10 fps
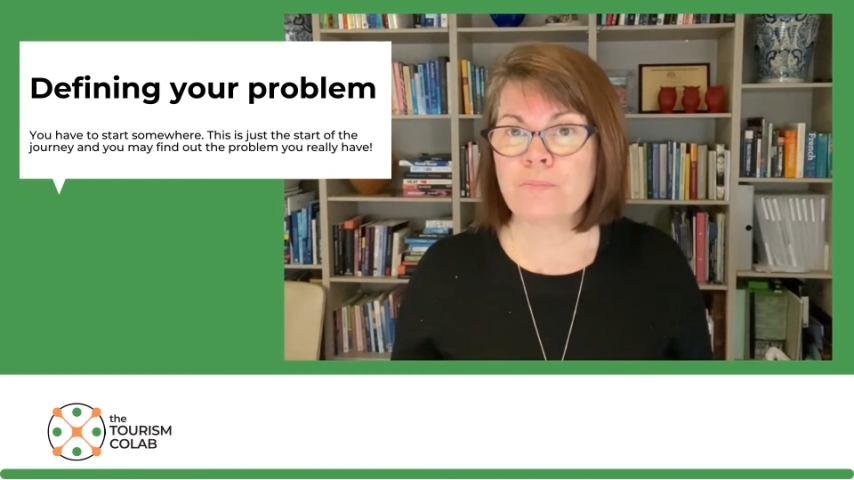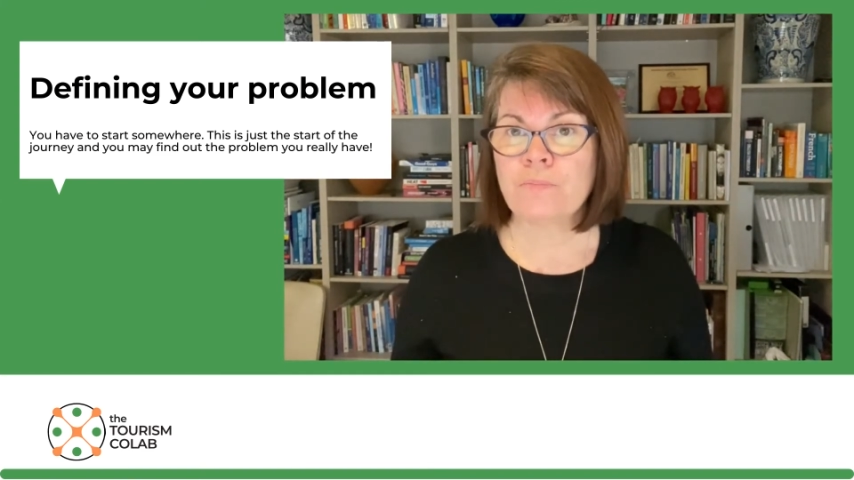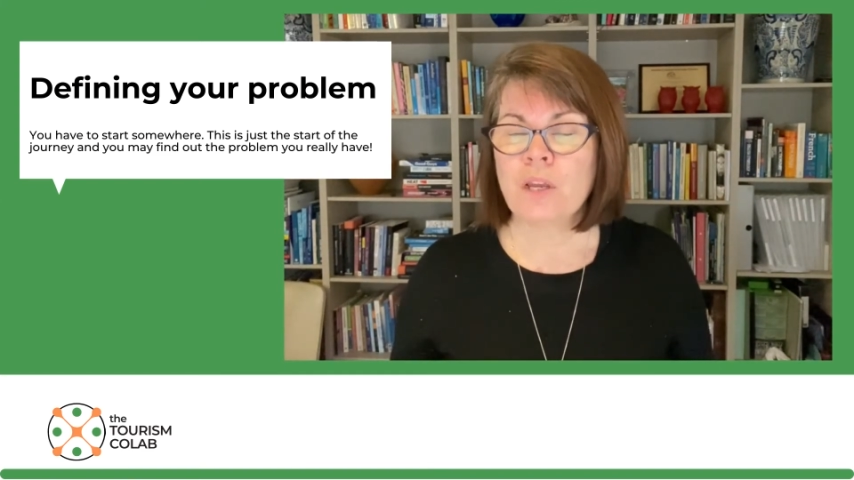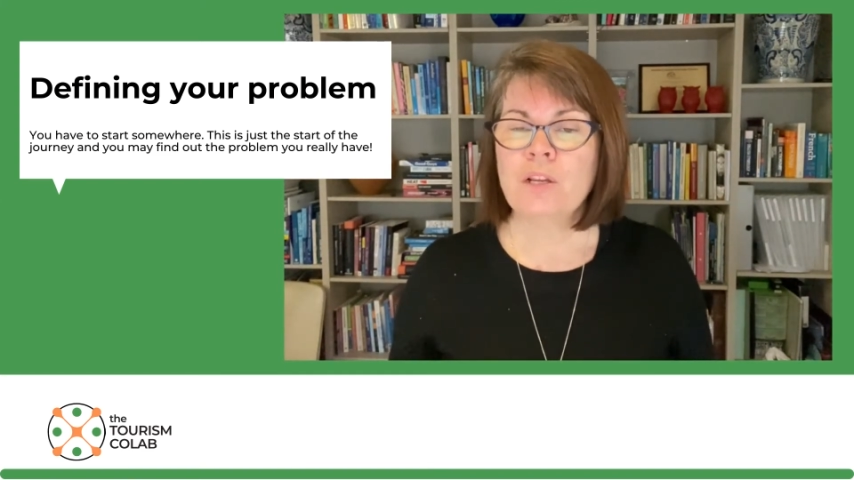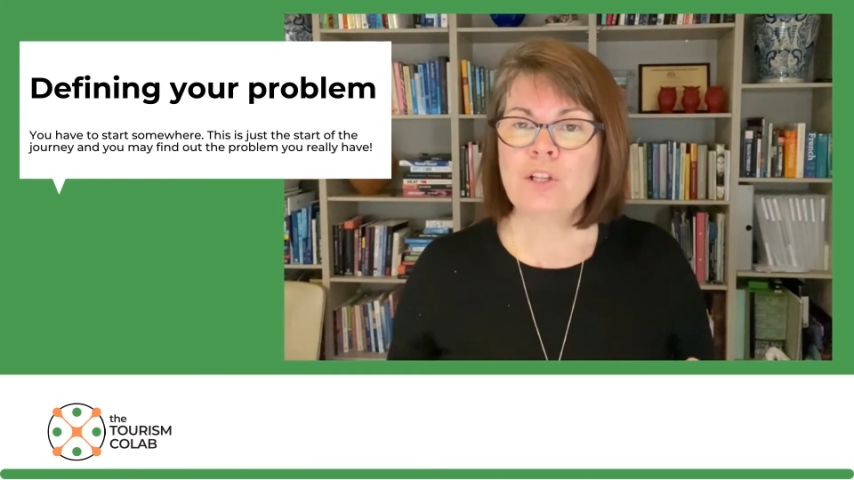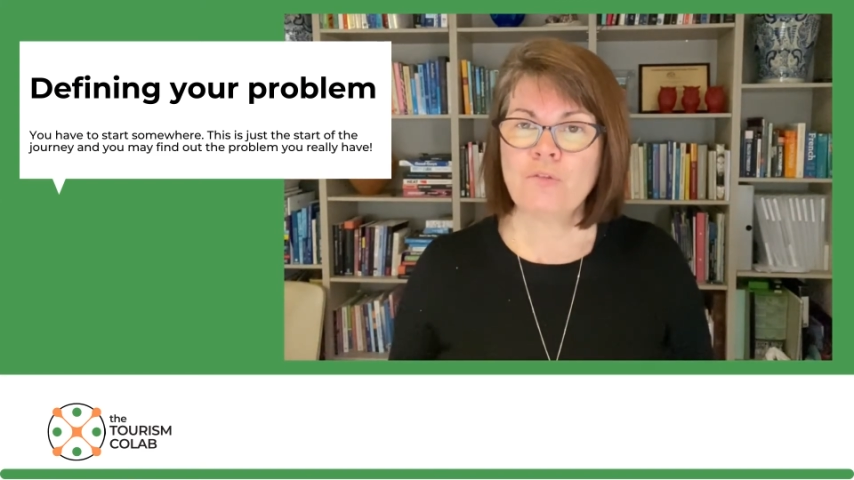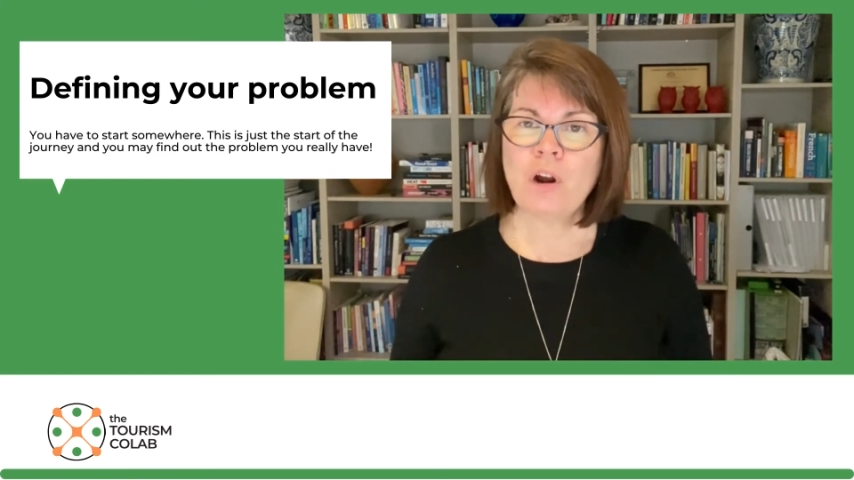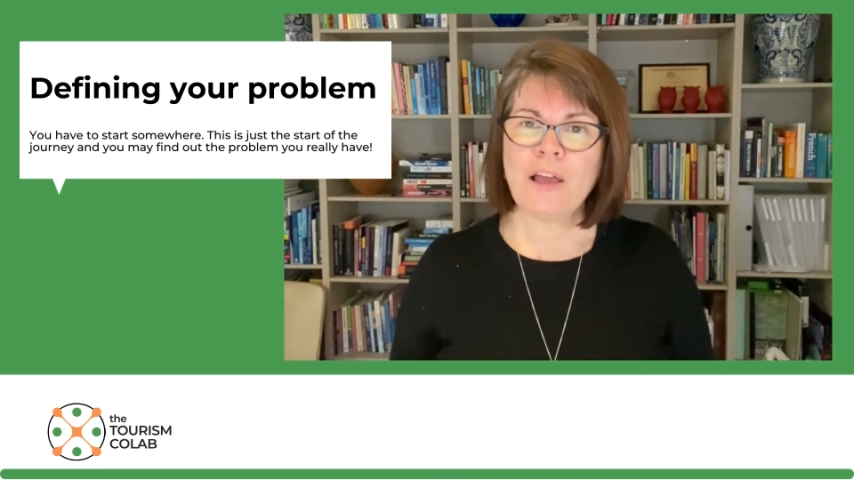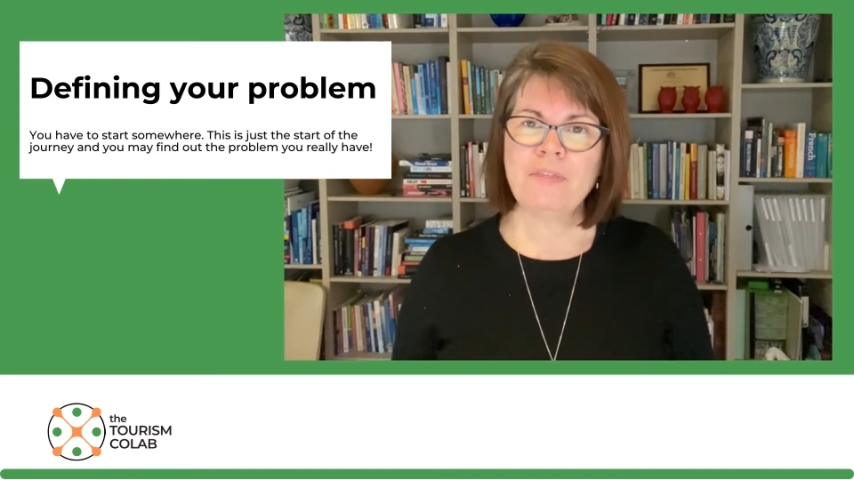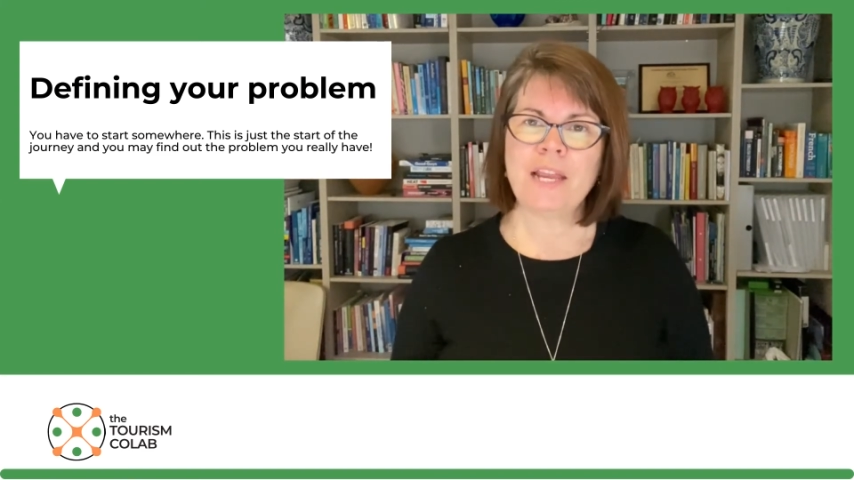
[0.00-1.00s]
So
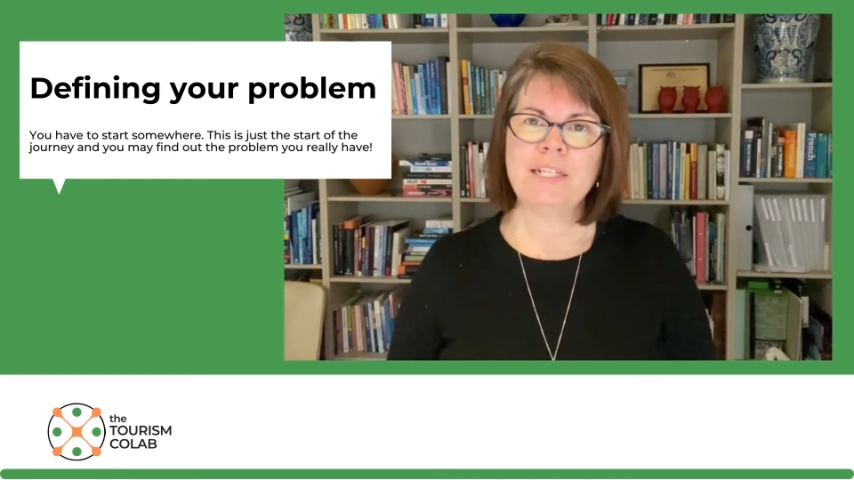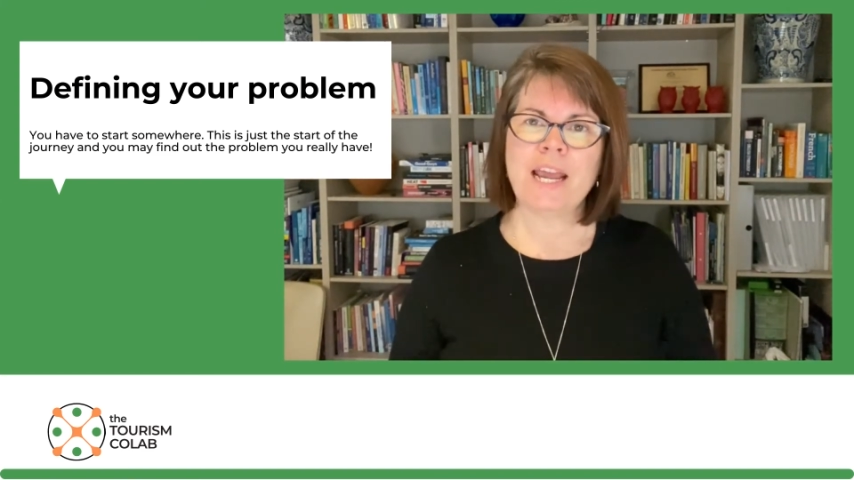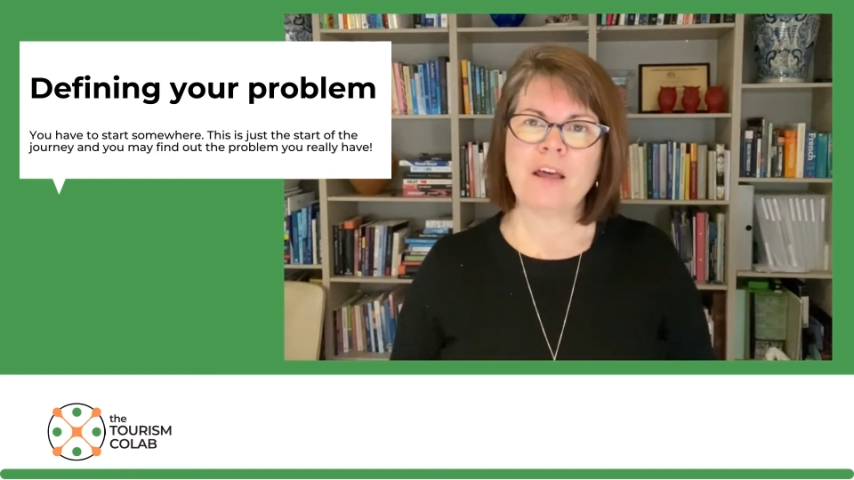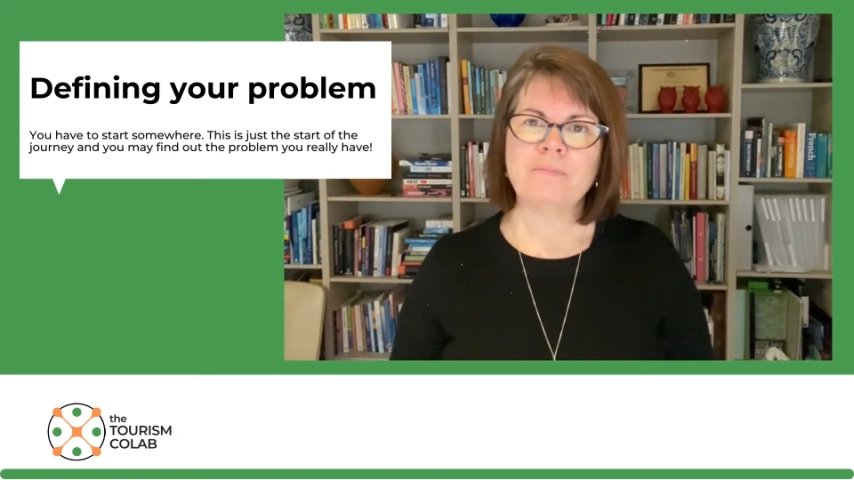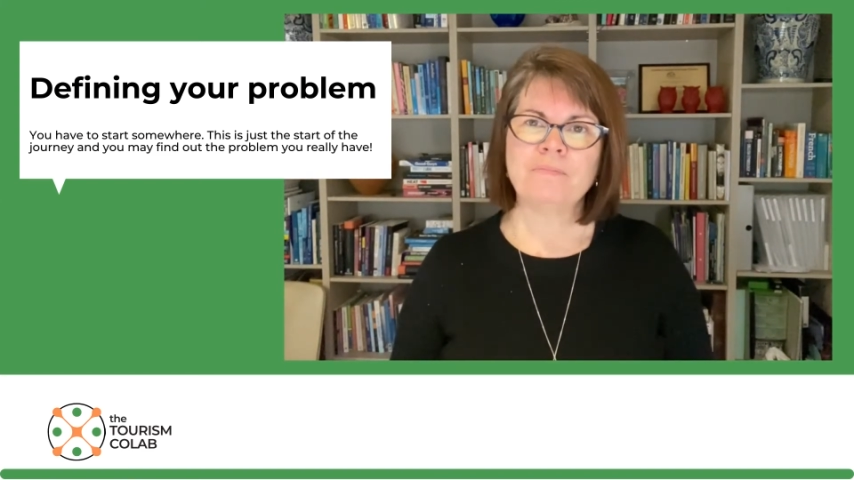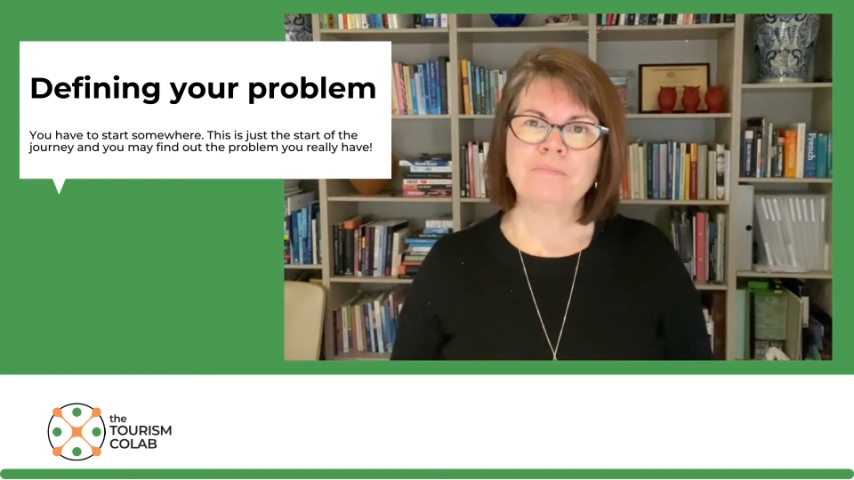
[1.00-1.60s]
write that down.